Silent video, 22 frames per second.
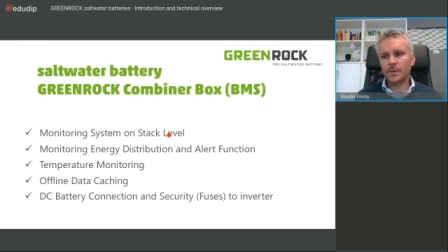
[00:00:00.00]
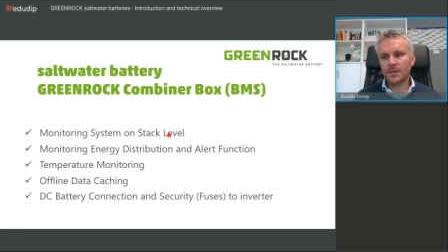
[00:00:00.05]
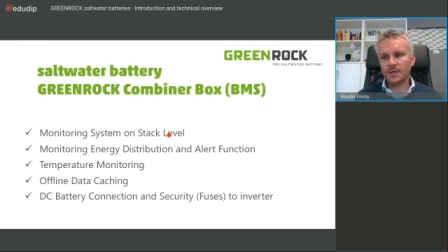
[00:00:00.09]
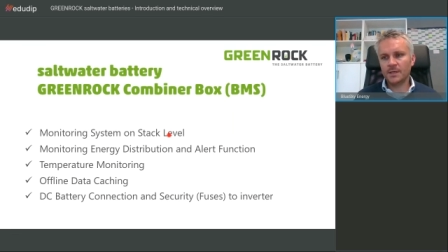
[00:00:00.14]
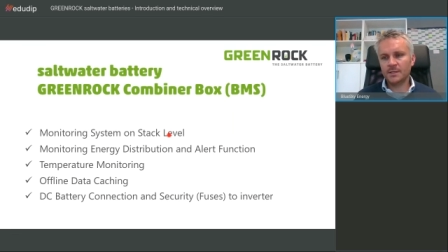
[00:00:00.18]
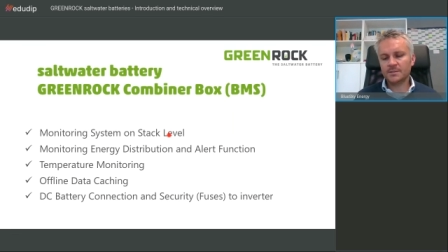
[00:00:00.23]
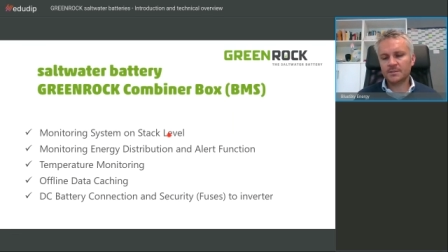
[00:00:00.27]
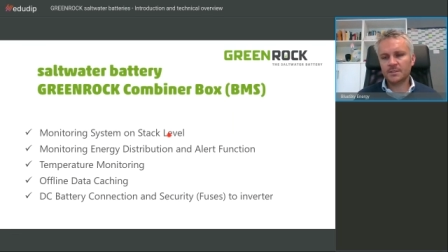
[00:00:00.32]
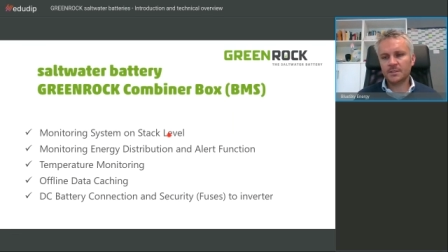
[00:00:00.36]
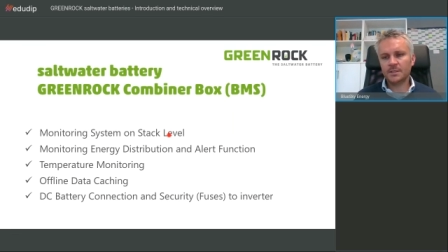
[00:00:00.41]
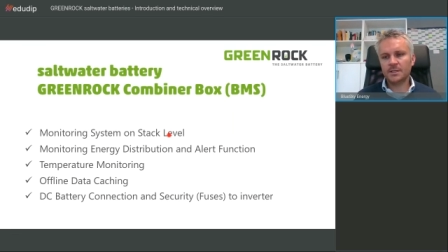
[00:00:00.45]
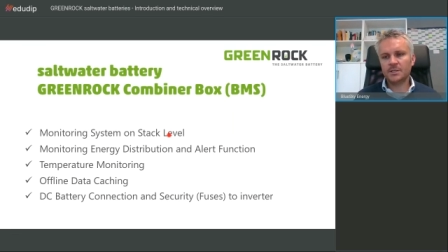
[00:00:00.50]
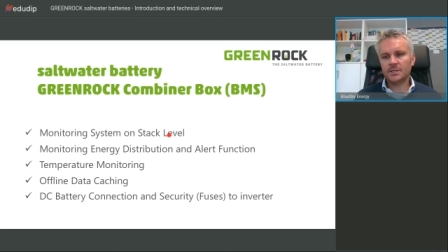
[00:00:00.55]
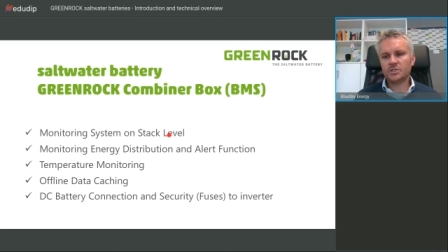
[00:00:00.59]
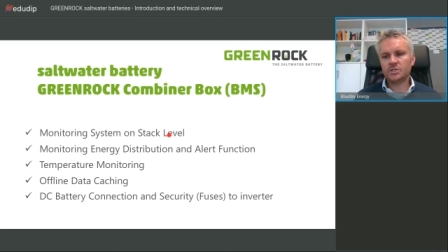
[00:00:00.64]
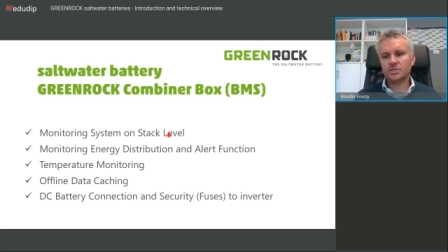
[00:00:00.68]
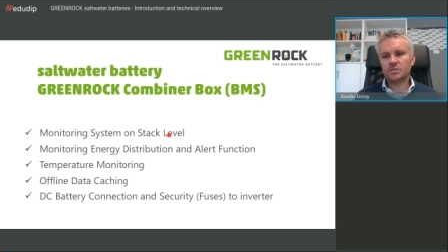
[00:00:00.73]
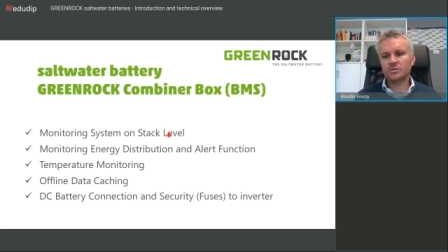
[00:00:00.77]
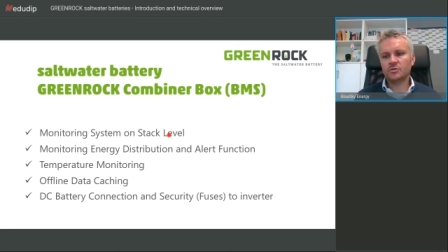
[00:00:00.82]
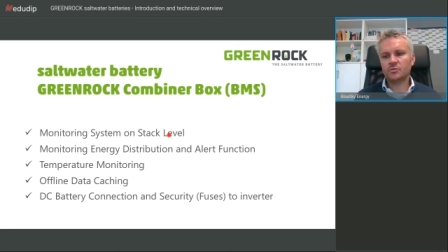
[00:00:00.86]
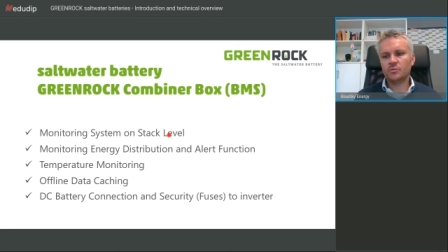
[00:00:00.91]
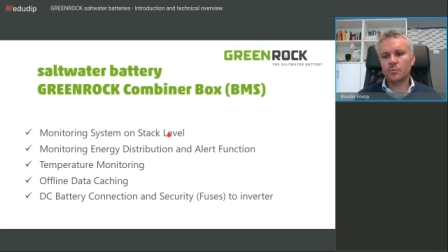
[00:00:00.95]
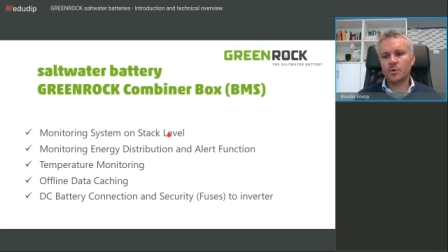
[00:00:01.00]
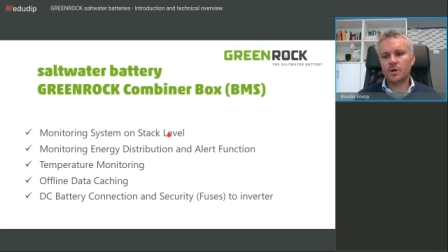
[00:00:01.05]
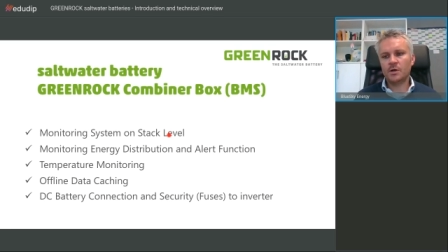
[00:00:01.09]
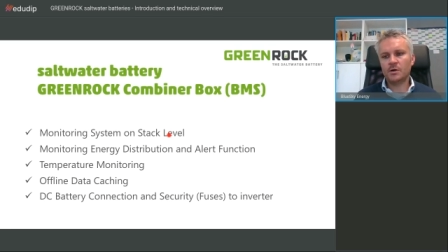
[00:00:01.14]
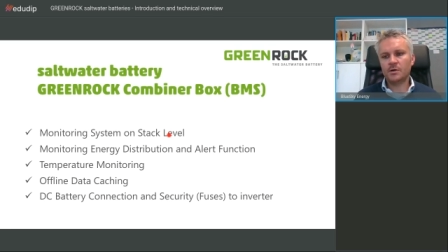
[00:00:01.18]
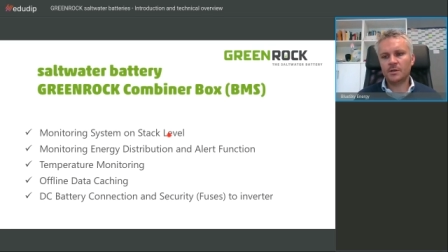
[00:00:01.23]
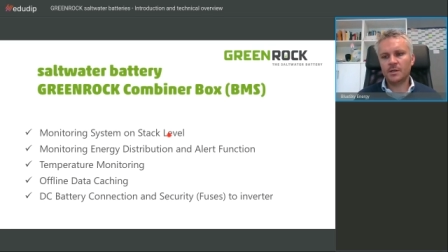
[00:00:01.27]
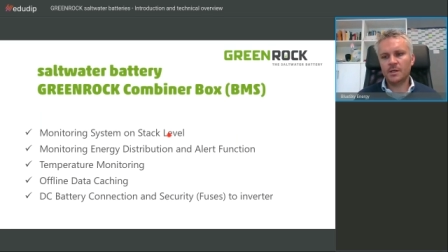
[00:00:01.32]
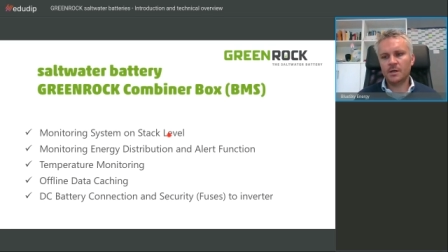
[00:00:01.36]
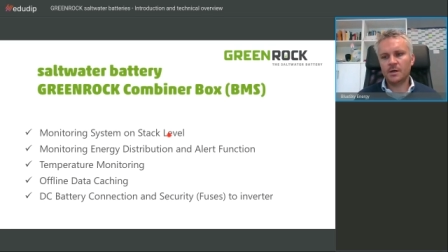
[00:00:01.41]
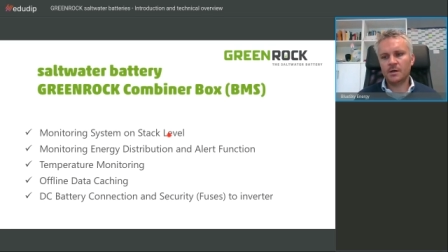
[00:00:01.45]

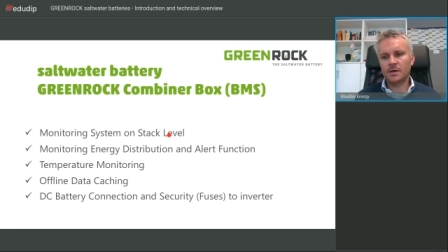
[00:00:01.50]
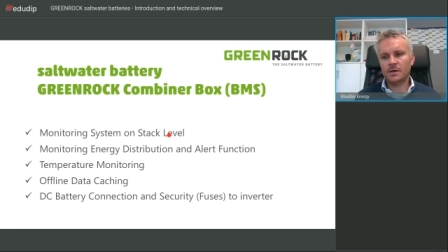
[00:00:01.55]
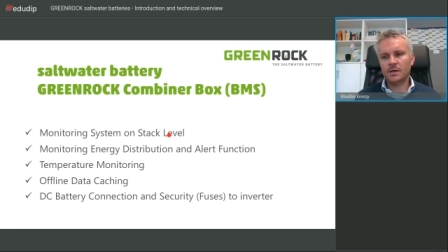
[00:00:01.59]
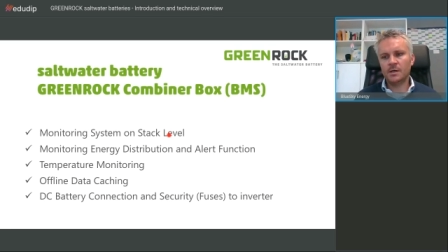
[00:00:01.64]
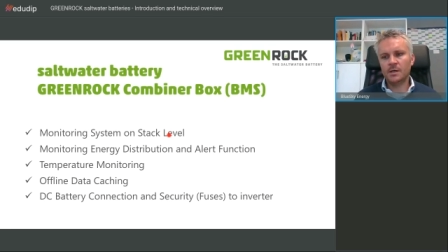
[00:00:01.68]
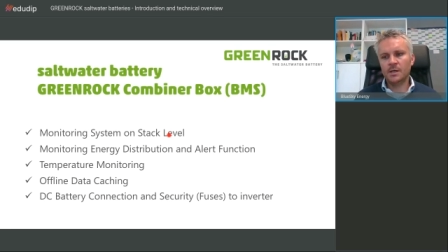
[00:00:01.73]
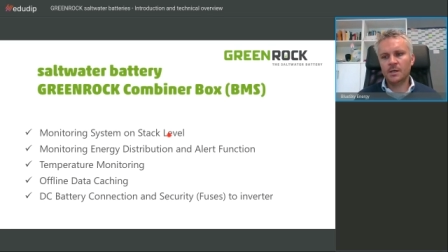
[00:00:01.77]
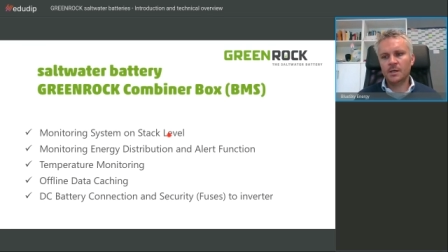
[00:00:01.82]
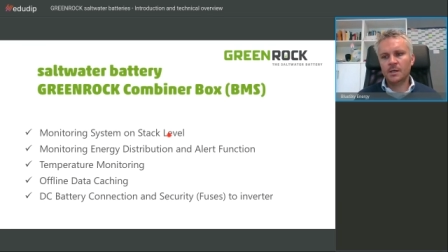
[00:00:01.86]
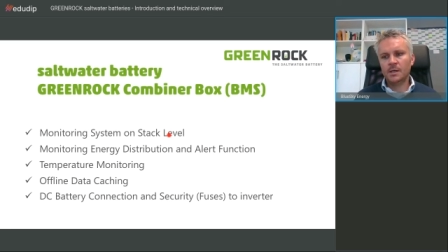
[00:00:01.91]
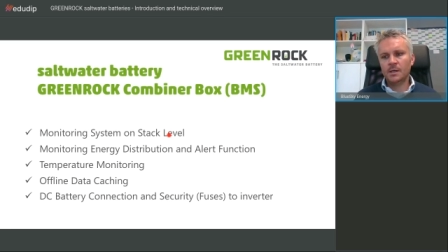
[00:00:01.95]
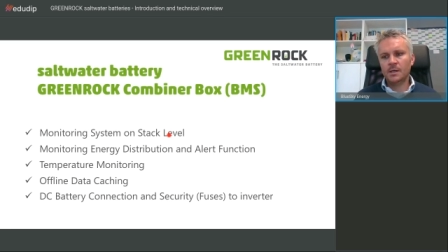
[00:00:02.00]
are long